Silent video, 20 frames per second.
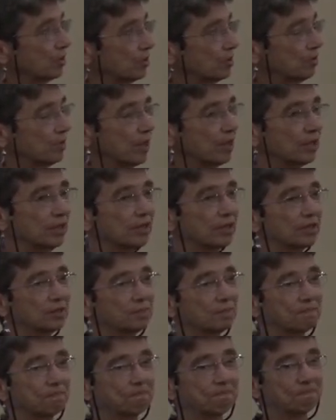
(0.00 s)
the rest.
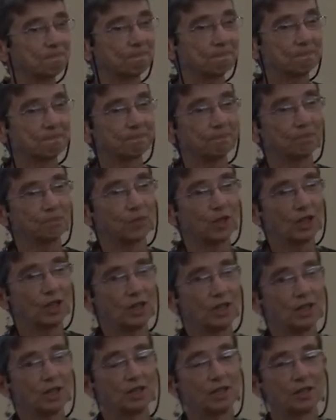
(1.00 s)

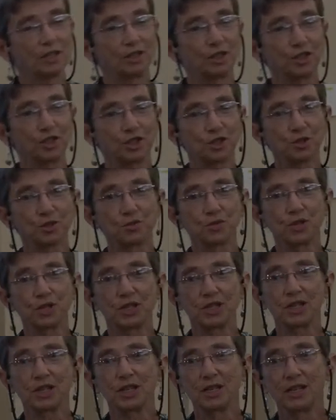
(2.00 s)
The
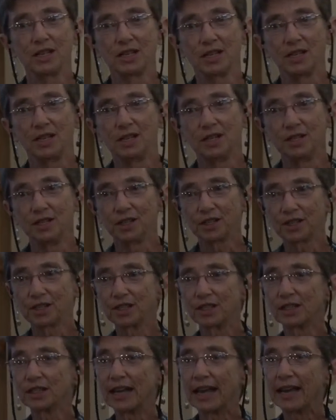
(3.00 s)
children in
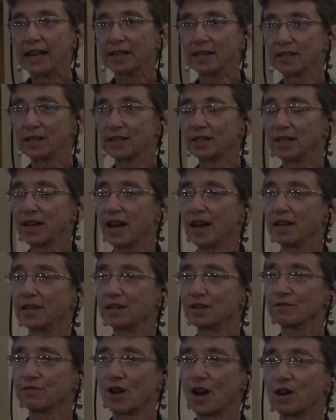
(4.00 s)
distant lands
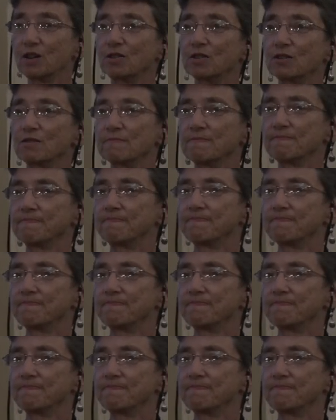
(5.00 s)
dying of hunger,